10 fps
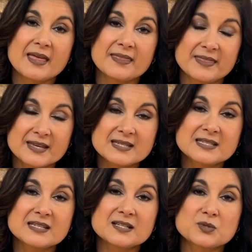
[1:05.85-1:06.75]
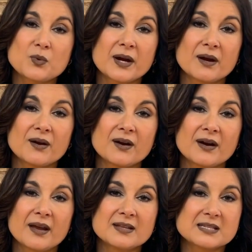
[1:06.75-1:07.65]
This is
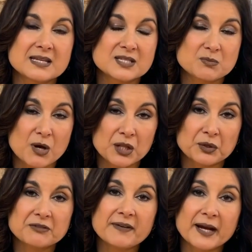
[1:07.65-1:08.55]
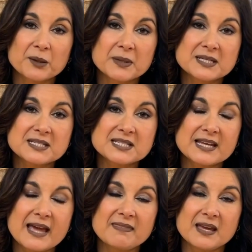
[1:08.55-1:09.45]
where it's a smaller environment
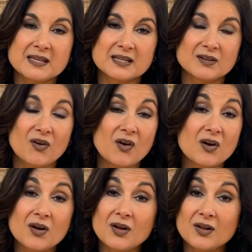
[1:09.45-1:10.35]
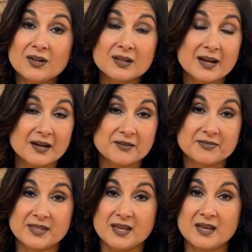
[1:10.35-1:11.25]
and they get all of
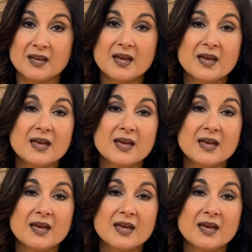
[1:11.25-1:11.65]
the